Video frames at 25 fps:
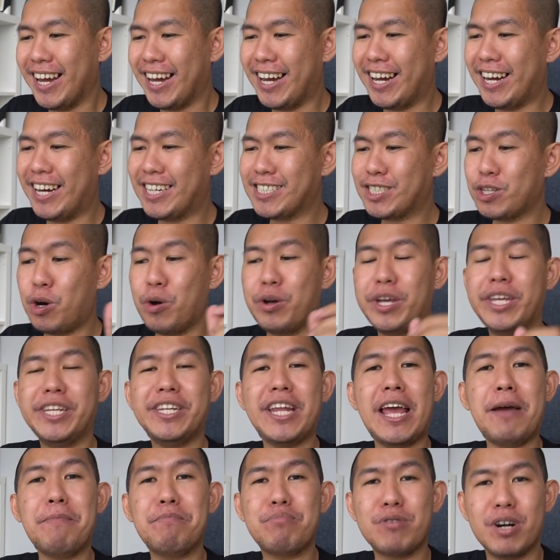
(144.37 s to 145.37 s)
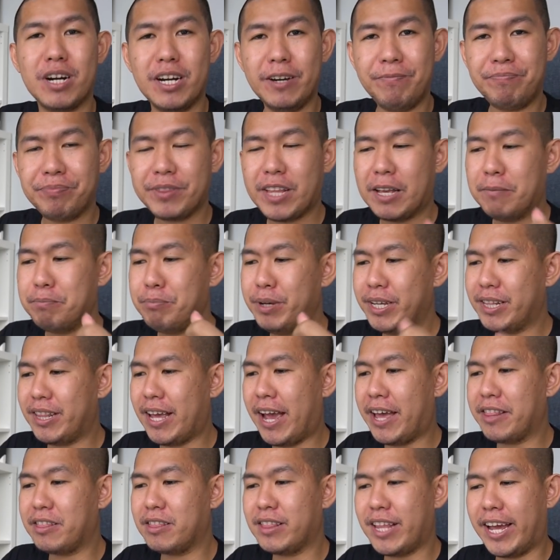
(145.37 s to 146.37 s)
Uh, so Ginebra beat
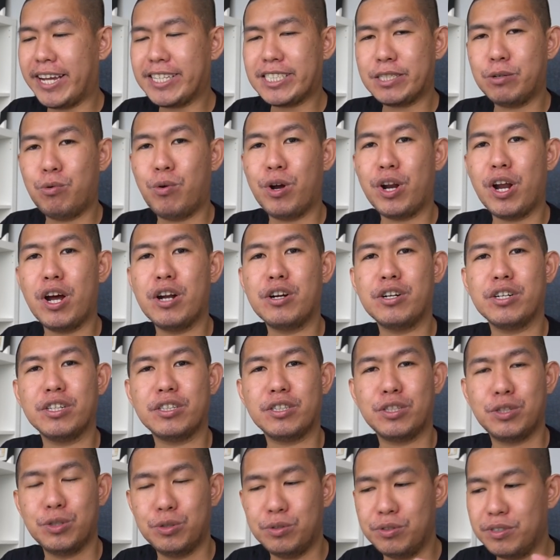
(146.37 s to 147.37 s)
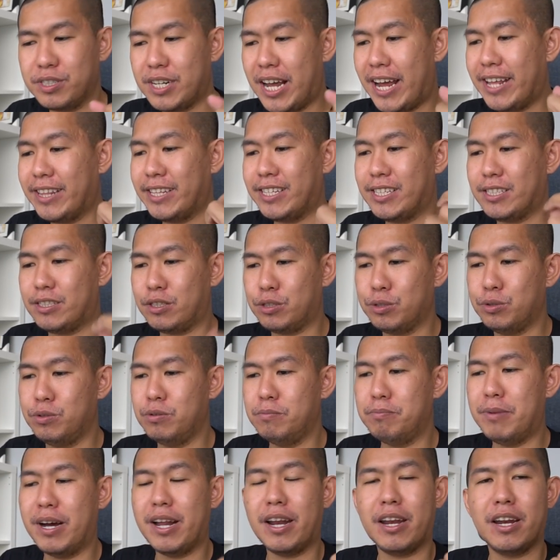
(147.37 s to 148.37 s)
NLEX
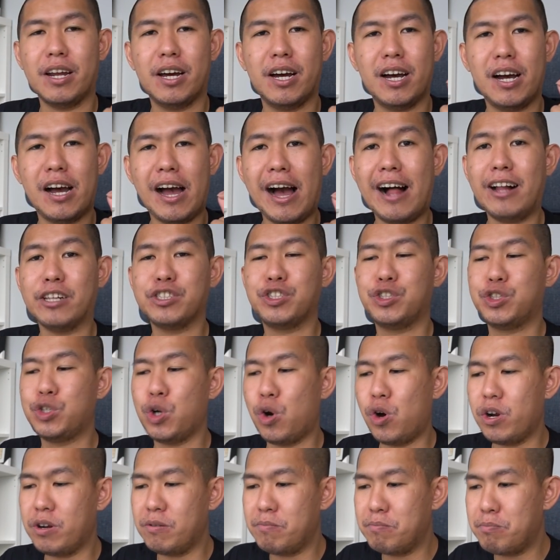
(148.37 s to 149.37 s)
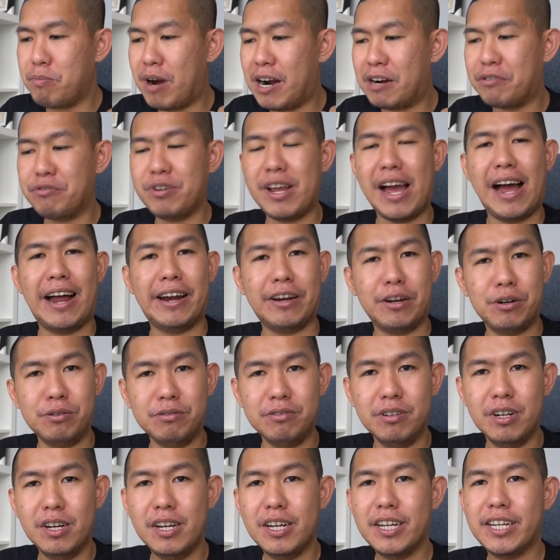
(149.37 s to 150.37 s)
102-92, but uh, Aljon
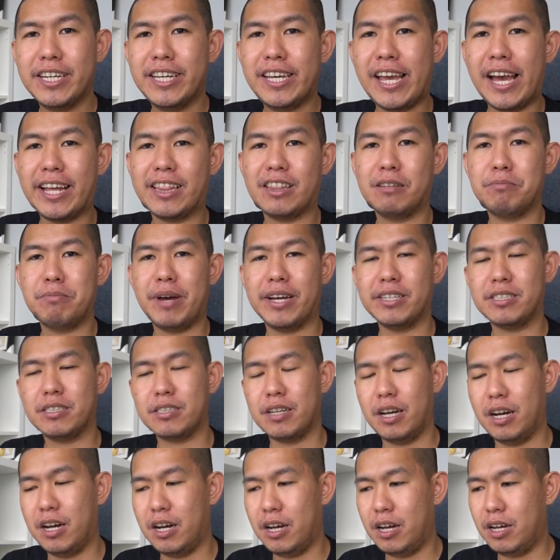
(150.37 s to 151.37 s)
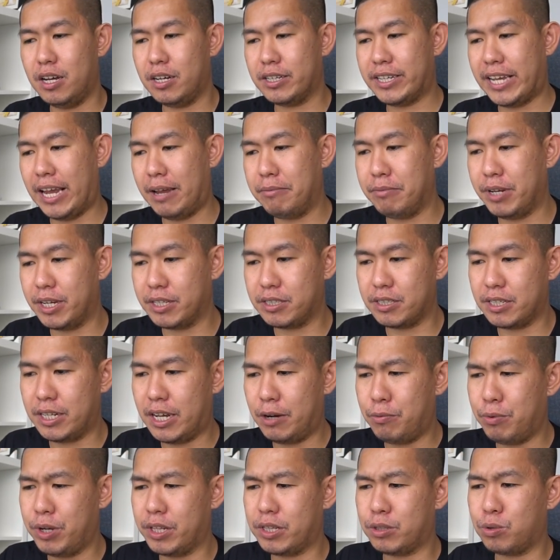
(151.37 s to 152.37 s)
Mariano, he had the best uh, game
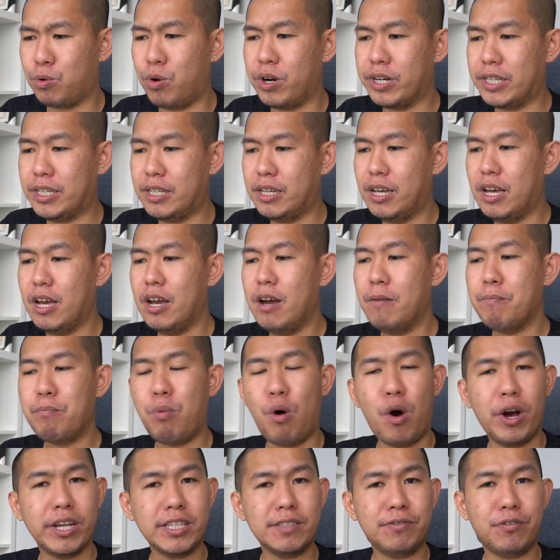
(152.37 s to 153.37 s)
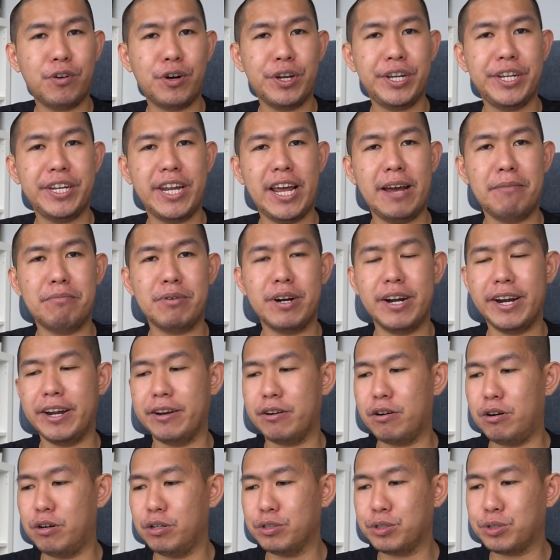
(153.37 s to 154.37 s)
yesterday with 20 points for Ginebra
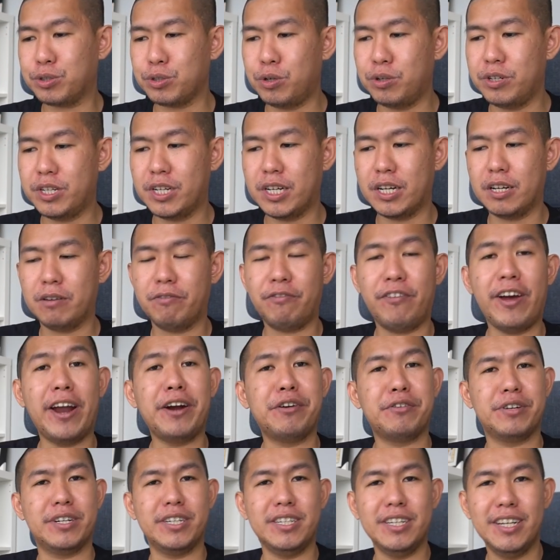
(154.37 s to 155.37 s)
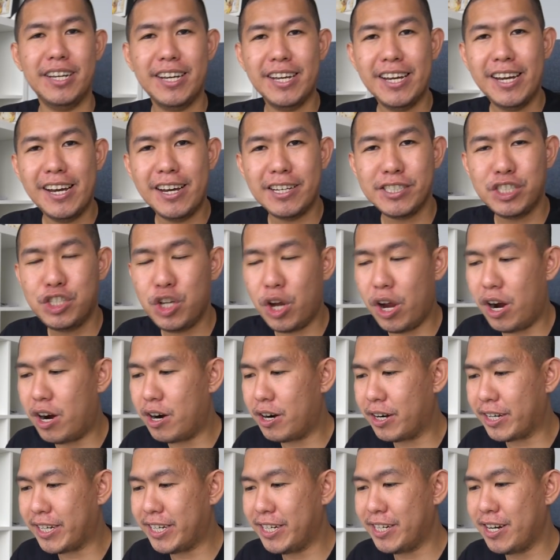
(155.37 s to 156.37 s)
and also the veteran
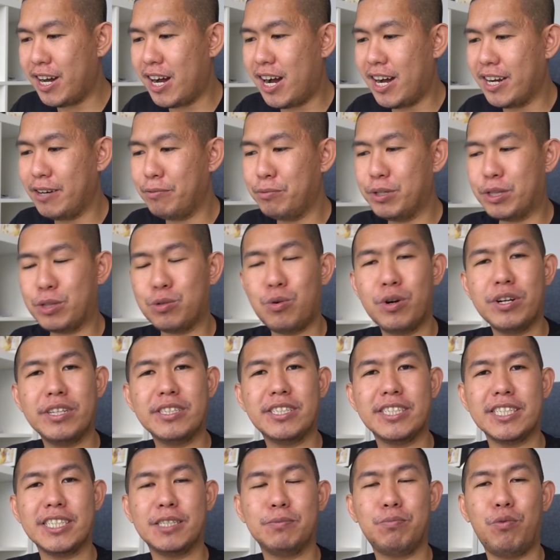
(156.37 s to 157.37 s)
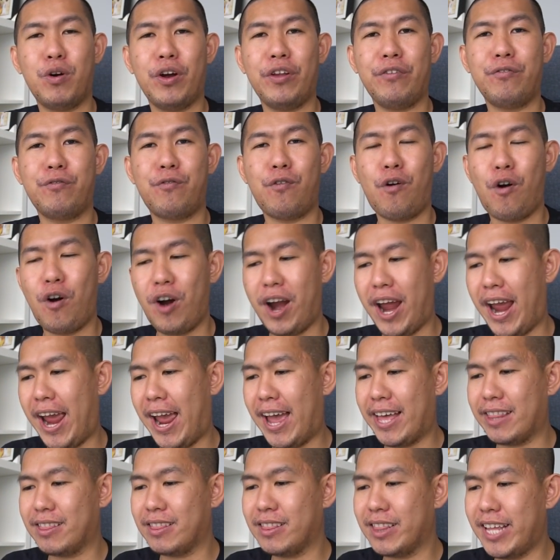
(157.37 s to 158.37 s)
JR Quiñahan with 26 points for
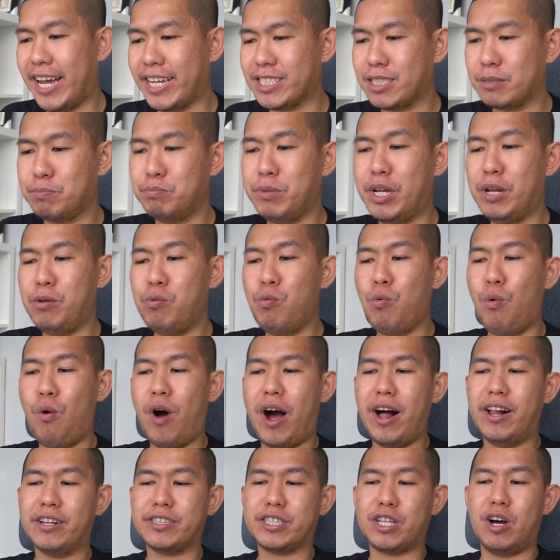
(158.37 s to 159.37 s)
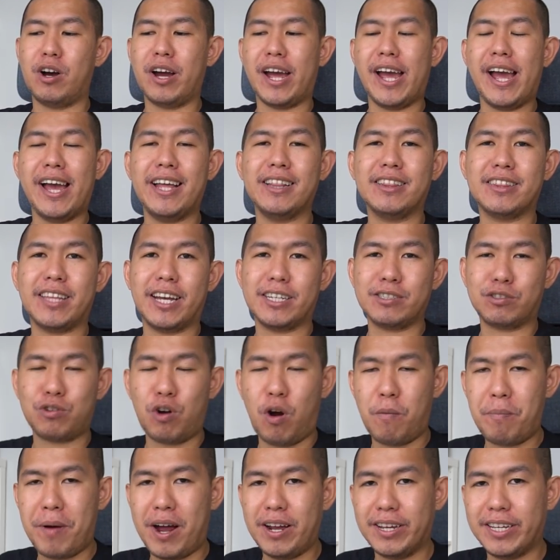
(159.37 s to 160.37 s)
NLEX. Meanwhile, Talk 'N Text
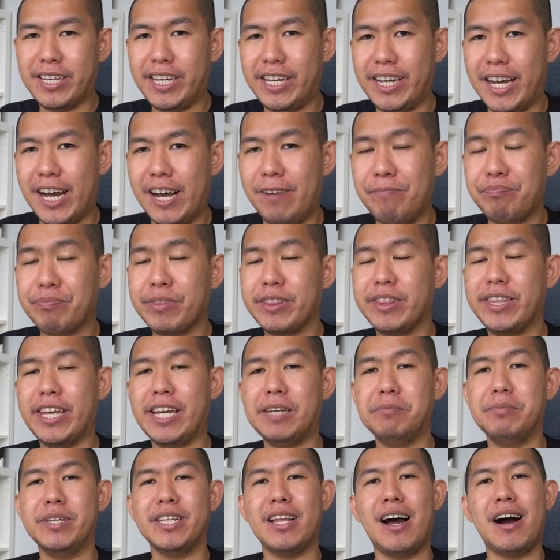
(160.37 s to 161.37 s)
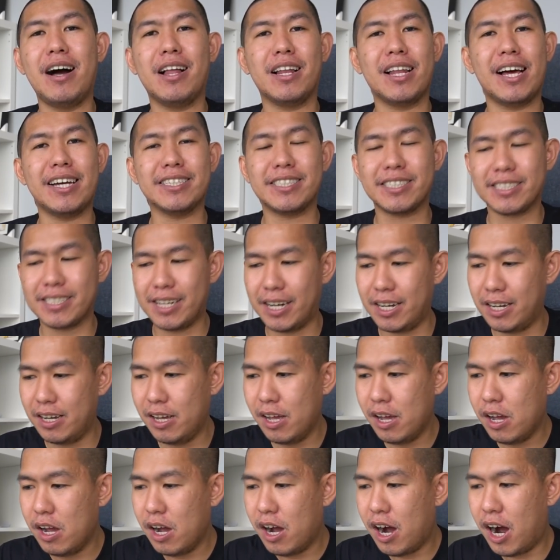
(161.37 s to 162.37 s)
Tropang Giga, they beat Alaska
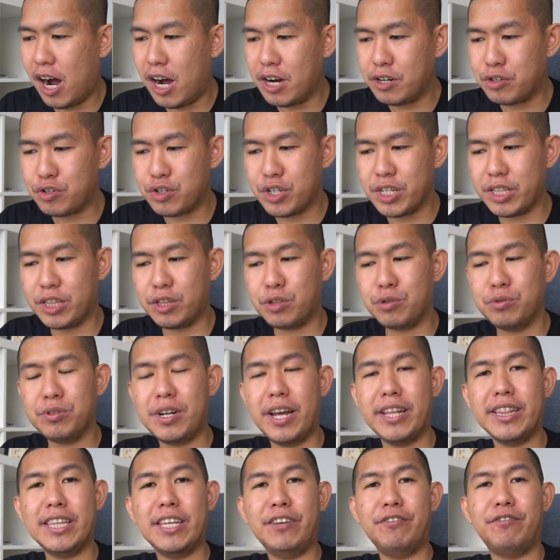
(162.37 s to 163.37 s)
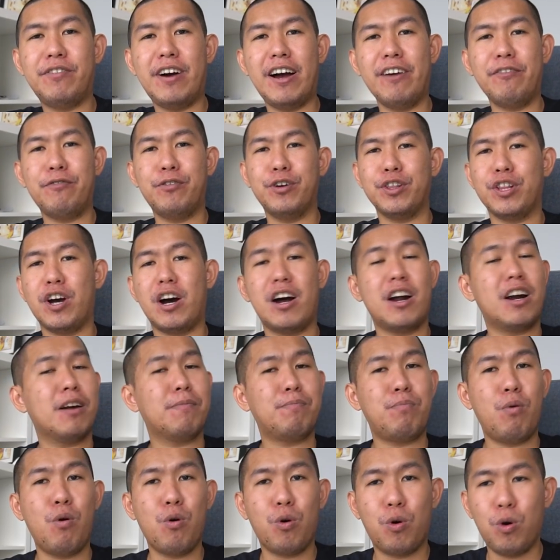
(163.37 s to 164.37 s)
100 to 95 with
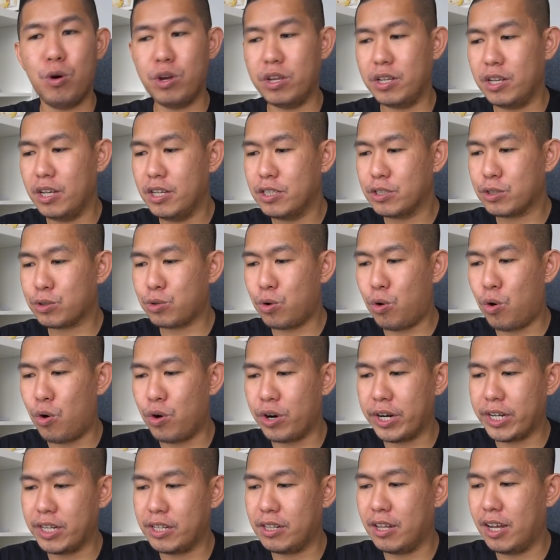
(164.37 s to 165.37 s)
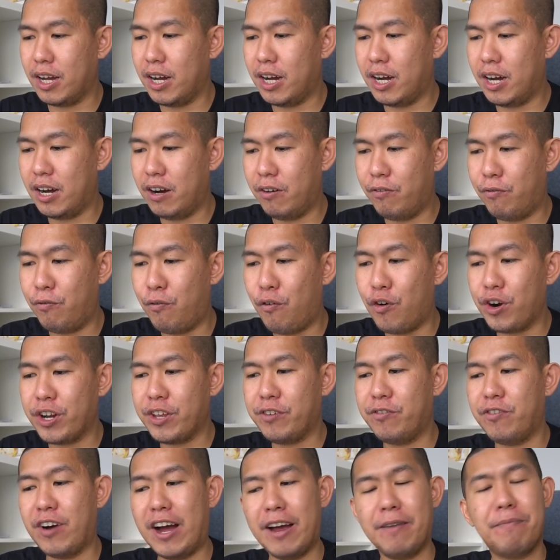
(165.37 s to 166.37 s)
R Pogoy scoring uh,
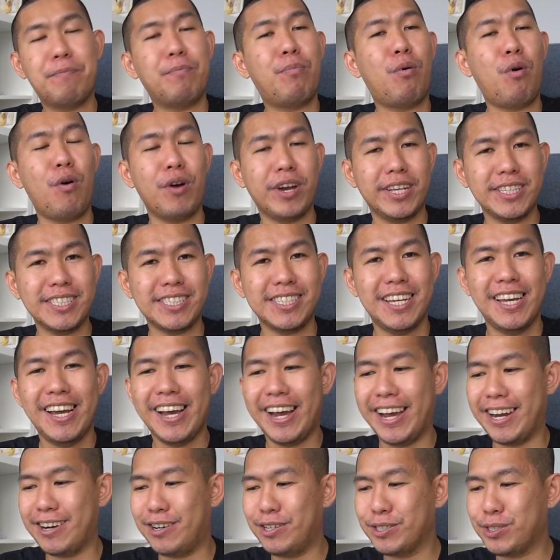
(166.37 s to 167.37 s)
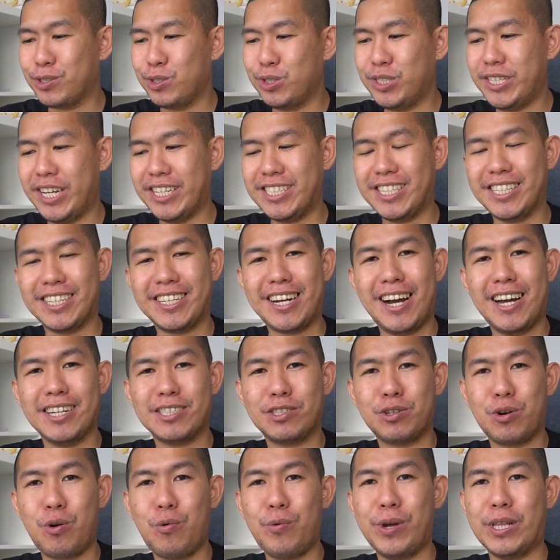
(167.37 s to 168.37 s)
45 points and also Jason
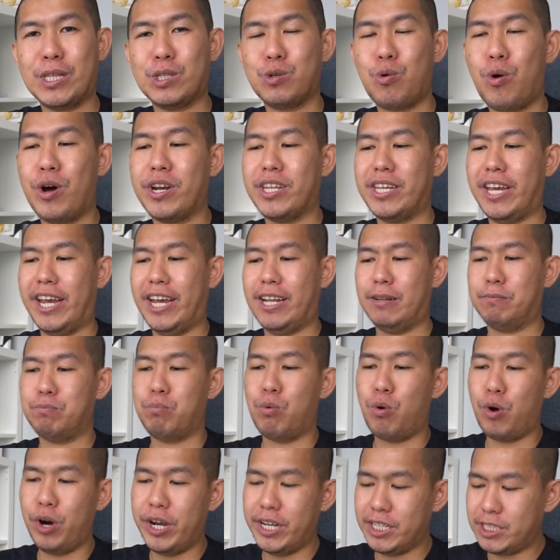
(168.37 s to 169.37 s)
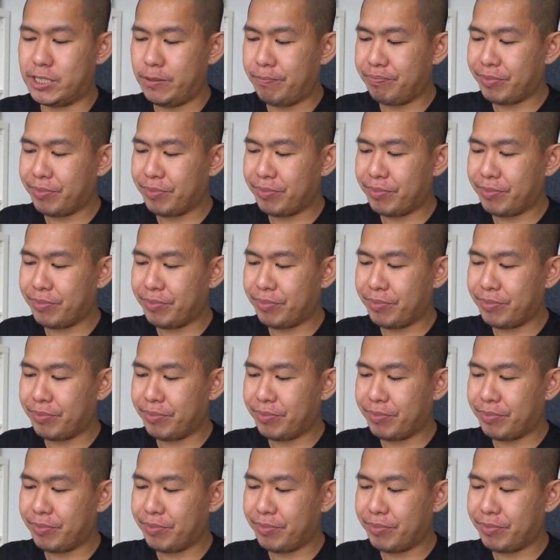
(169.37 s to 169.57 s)
Castro with 28 points.